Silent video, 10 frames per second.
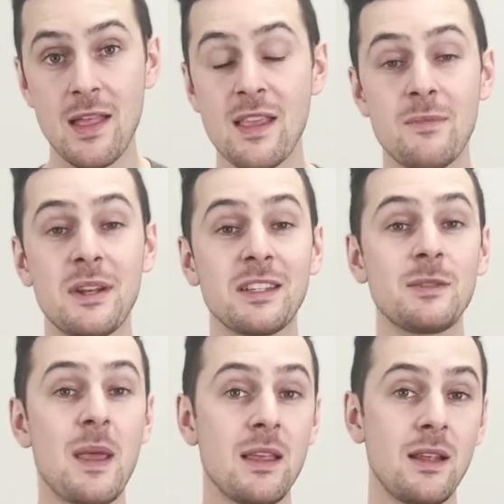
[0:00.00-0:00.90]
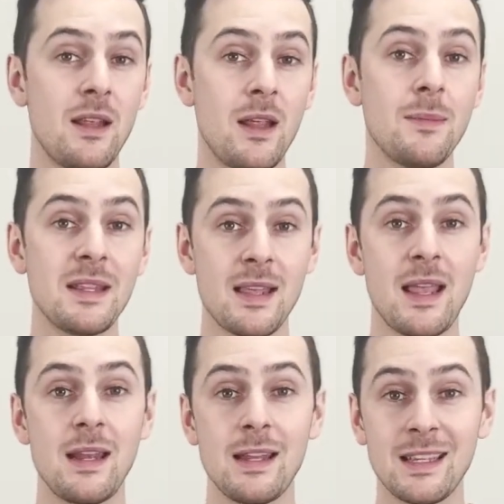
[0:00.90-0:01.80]
and they've been expanding it and
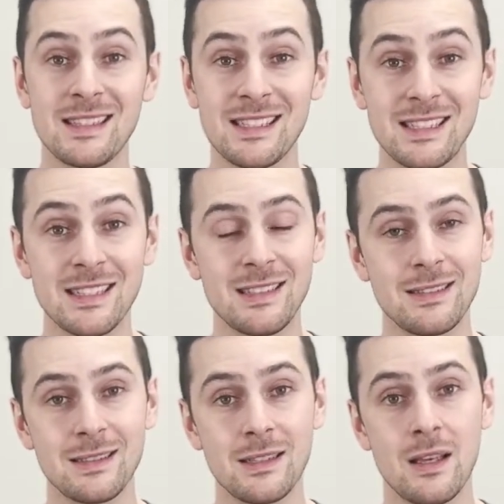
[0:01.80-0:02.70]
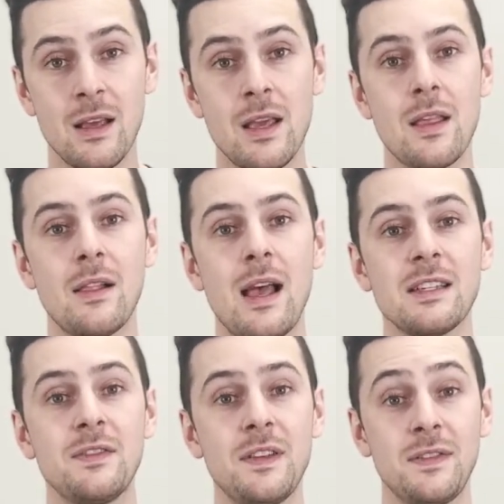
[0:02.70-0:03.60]
maintaining it consistently in the
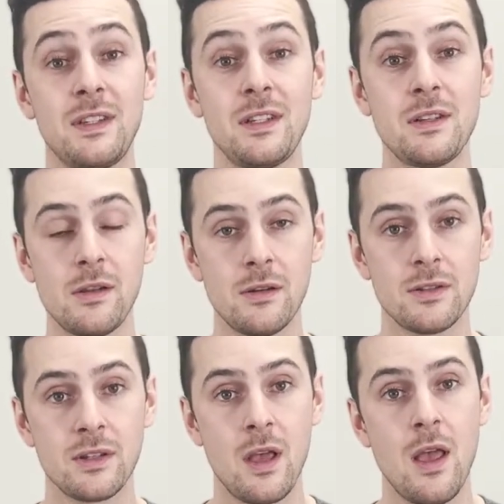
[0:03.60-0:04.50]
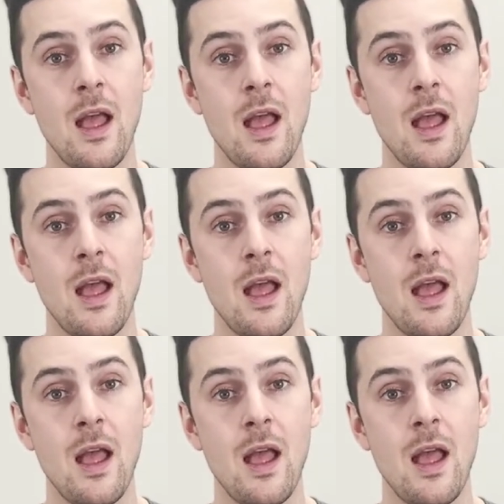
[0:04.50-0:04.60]
last 15 years.